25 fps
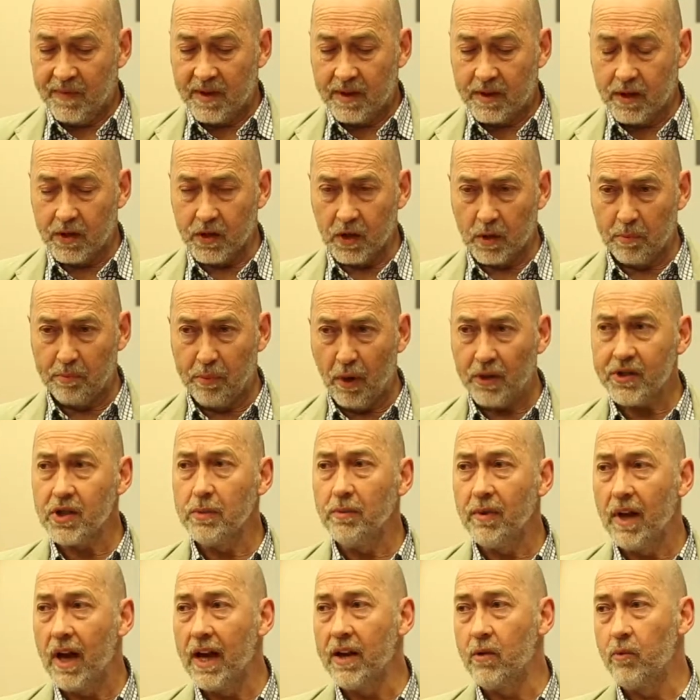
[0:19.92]
The sort of
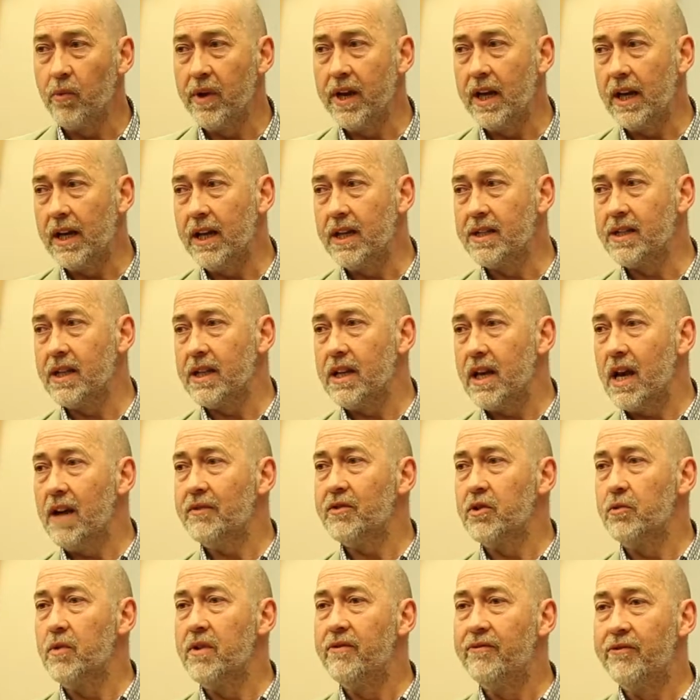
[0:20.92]
bottom line really is that you have
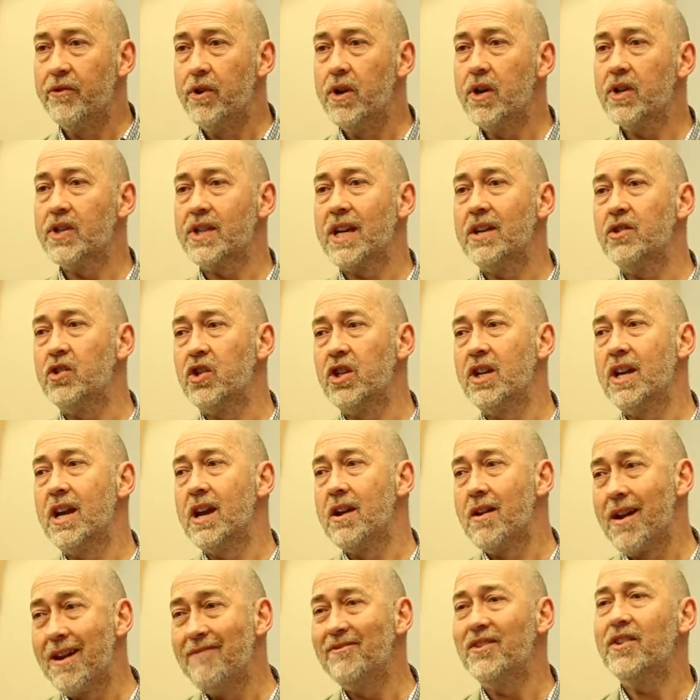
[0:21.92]
to reverse
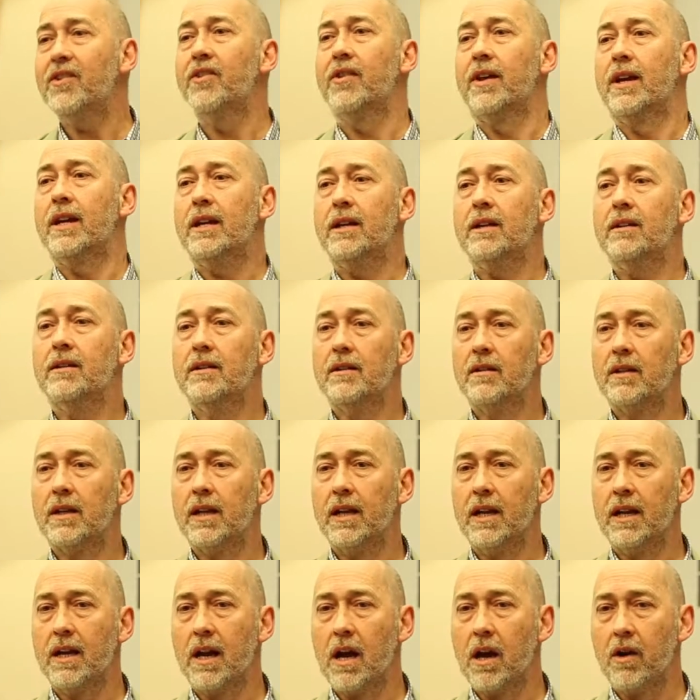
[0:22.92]
engineer everything
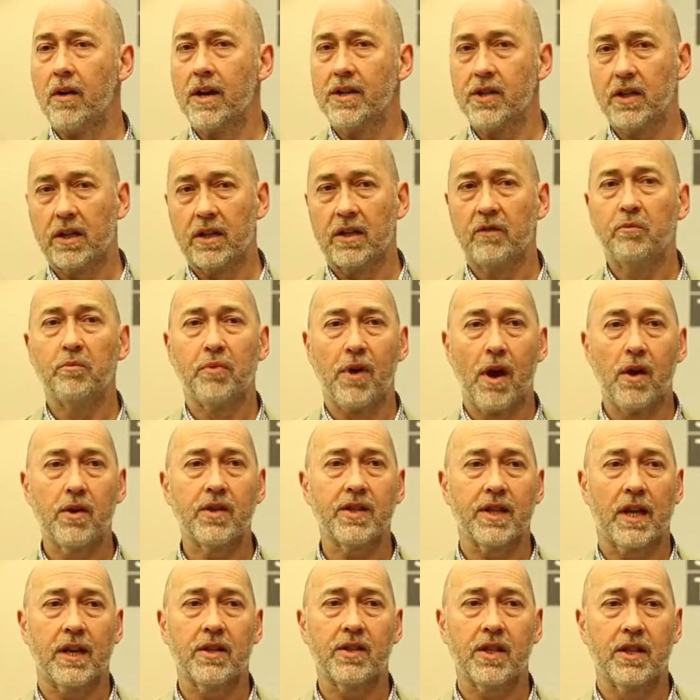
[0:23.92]
in our educative
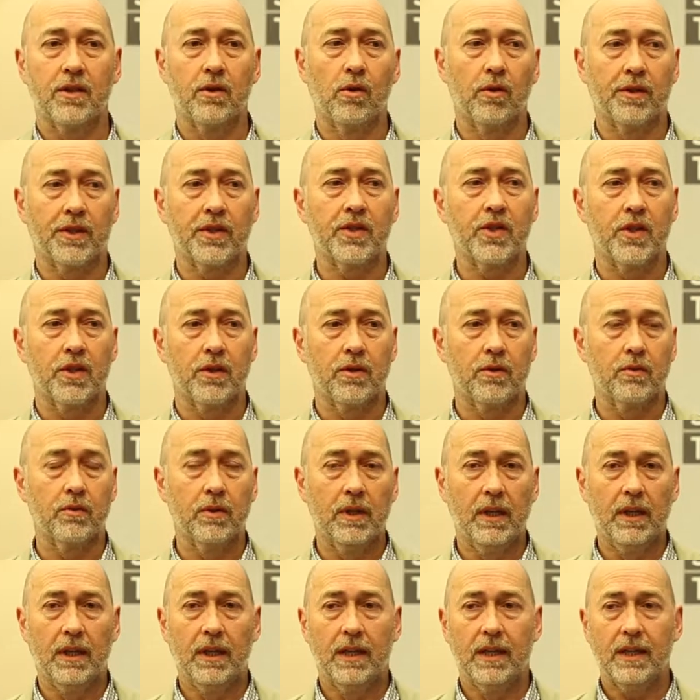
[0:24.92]
process in order to
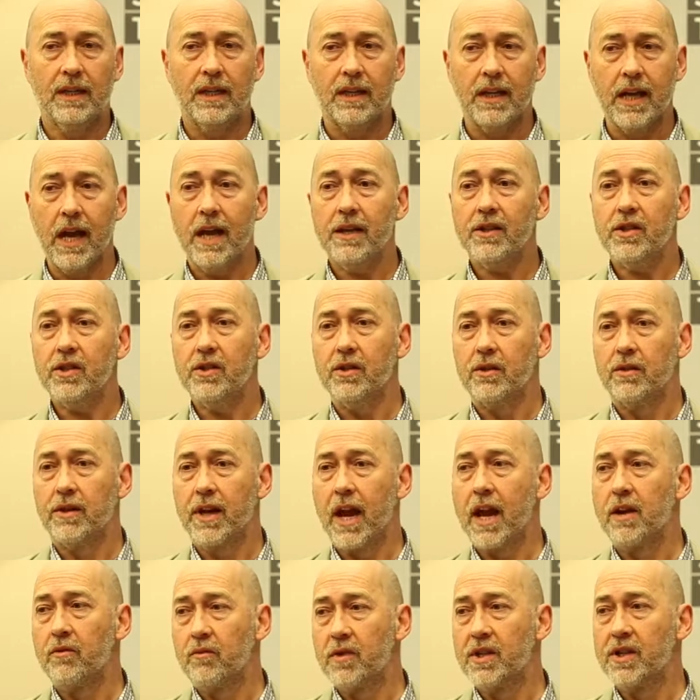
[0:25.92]
get to the
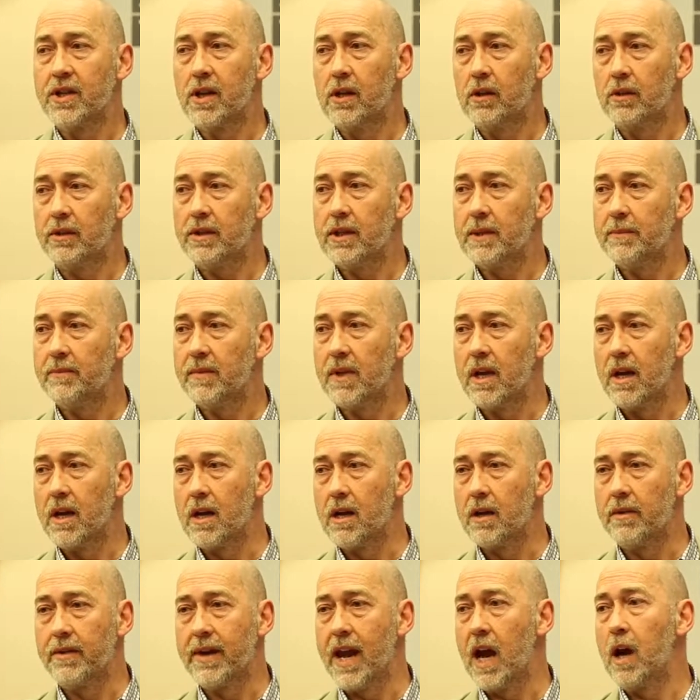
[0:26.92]
end result.
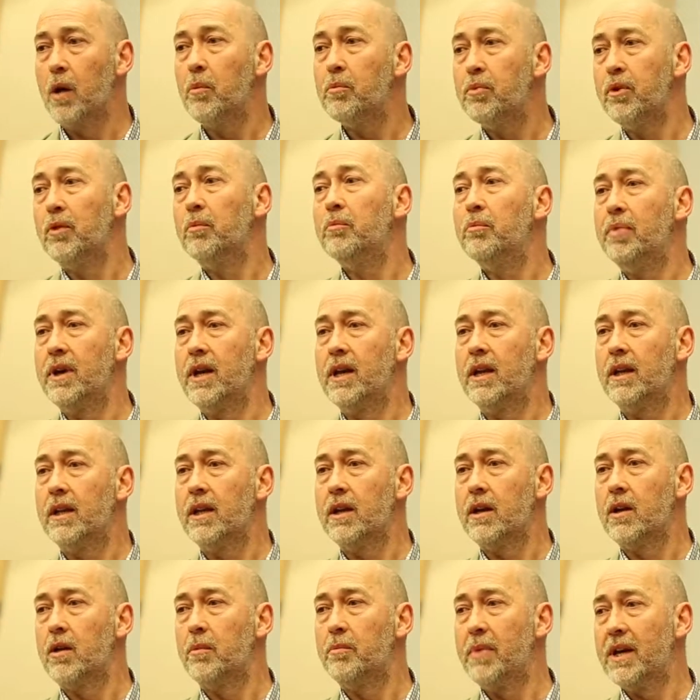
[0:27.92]
The output
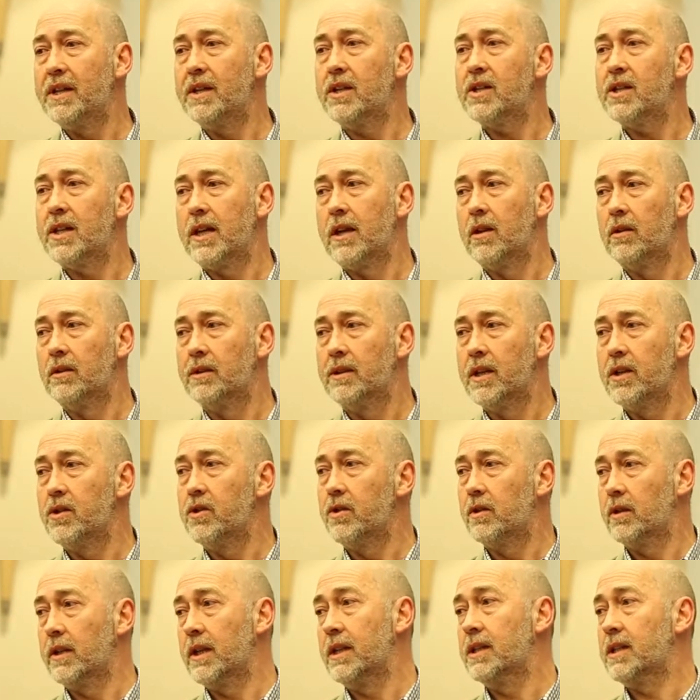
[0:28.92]
being, better skilled,
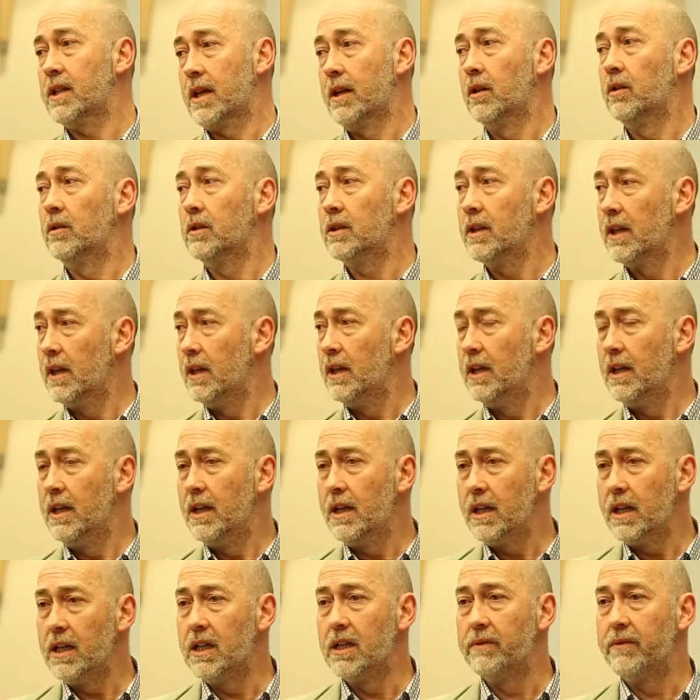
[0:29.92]
digitally skilled
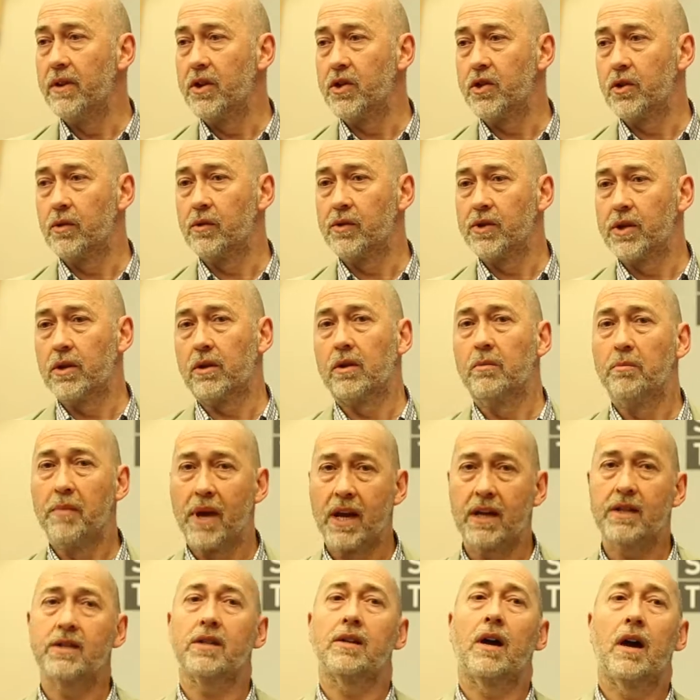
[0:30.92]
individuals who can
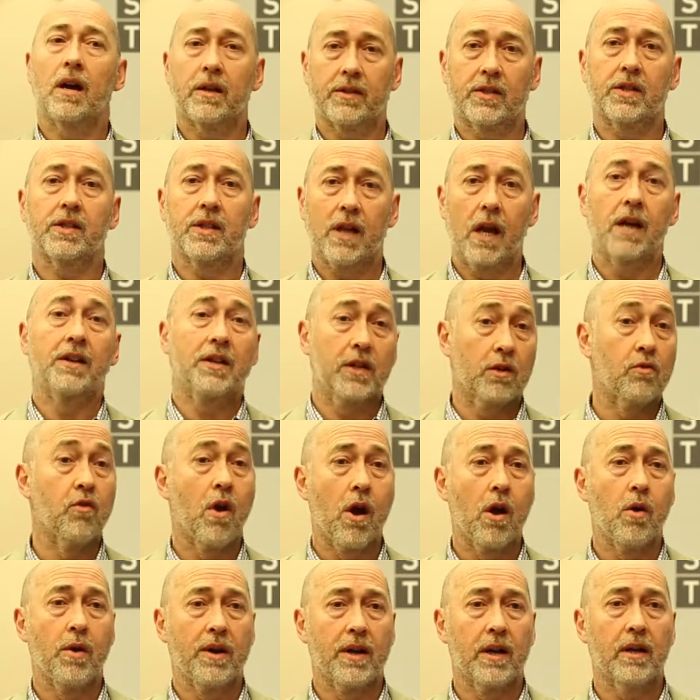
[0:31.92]
make our society
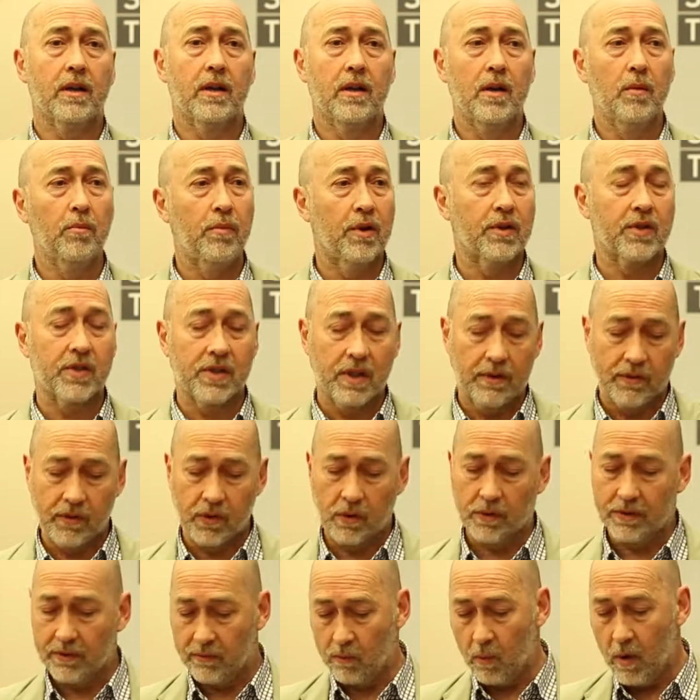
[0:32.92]
grow in a positive
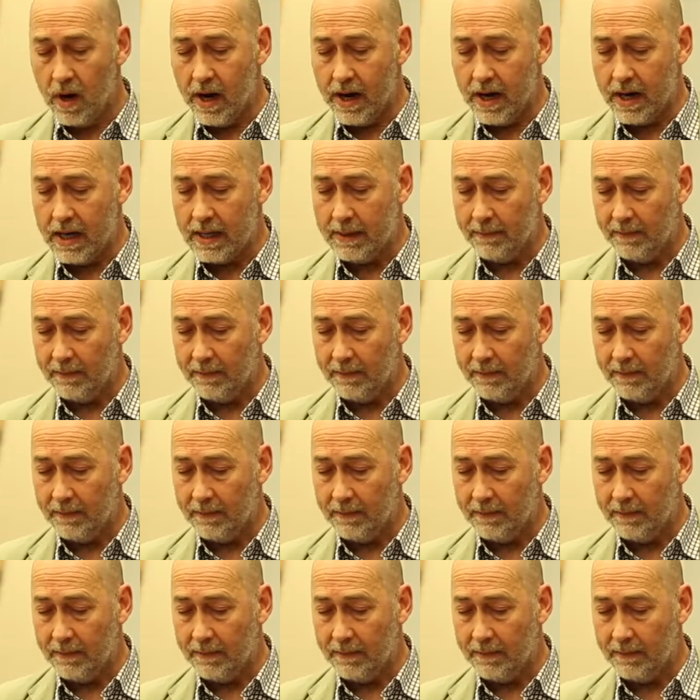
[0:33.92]
sort of way.